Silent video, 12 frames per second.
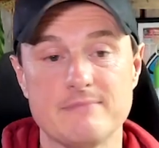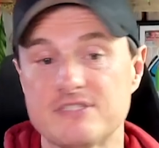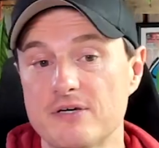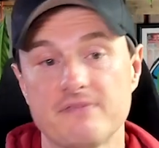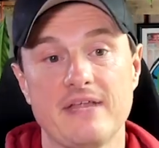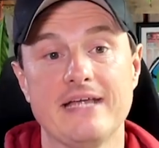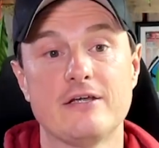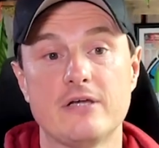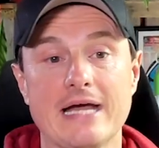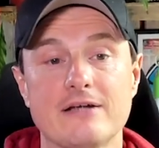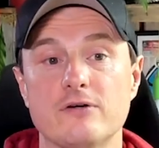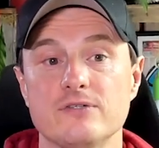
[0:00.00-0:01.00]
So if they
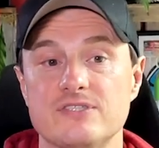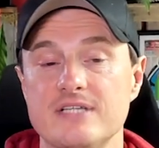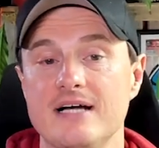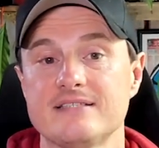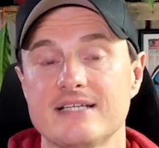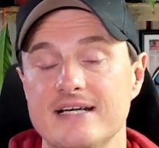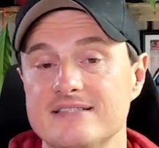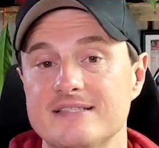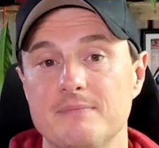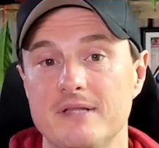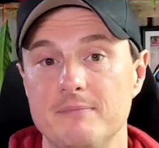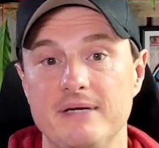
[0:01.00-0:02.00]
get good starts against
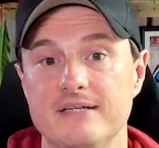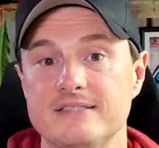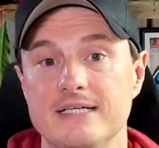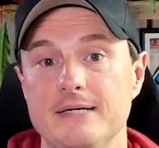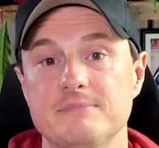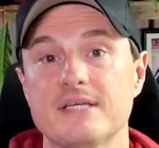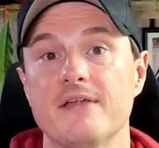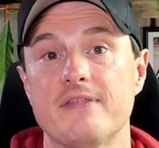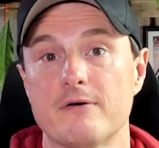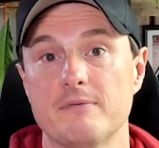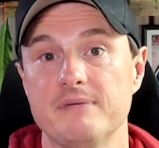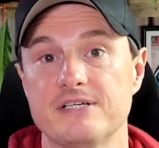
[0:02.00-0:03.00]
some of the better teams,
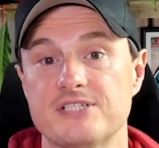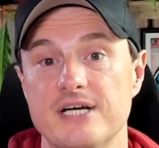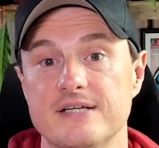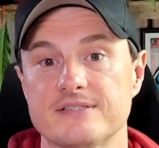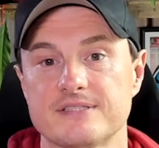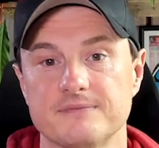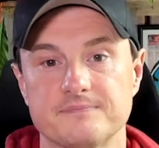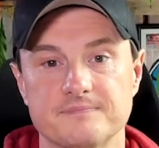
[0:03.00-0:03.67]
they're a big chance.